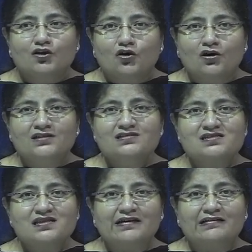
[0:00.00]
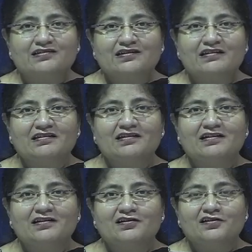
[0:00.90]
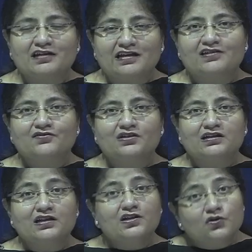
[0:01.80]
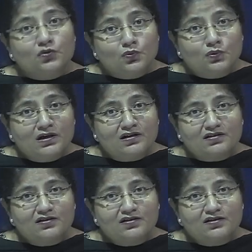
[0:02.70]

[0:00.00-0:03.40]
On-site thinking and creativity work.